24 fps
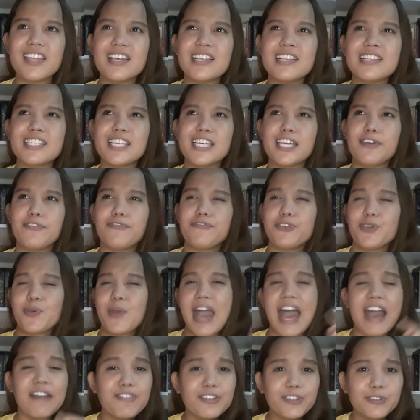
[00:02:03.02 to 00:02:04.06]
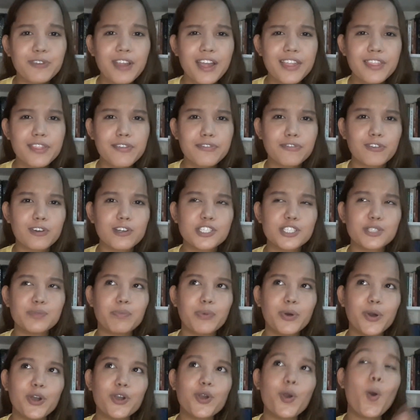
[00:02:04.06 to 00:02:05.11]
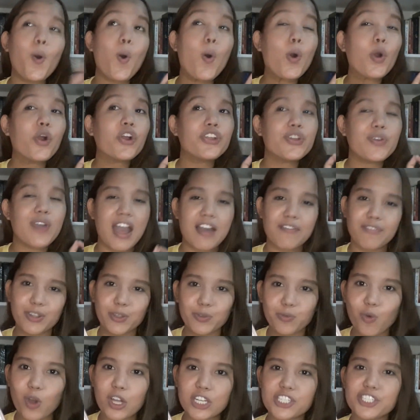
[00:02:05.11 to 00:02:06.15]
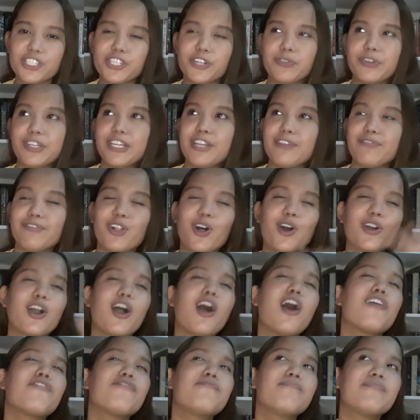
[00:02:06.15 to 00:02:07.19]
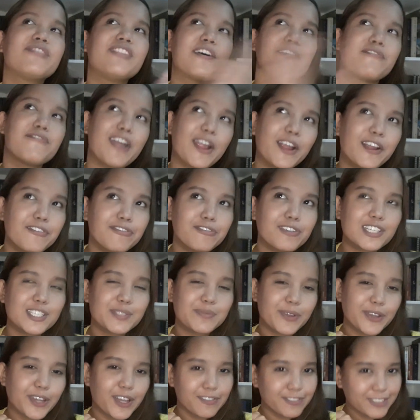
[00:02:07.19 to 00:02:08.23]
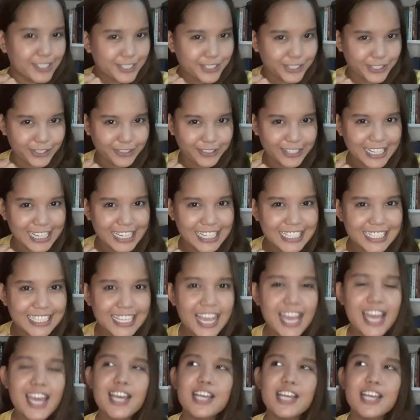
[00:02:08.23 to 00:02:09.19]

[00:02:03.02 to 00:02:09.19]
this if you haven't read the first book or you haven't watched the reading vlog of the very first book of the series.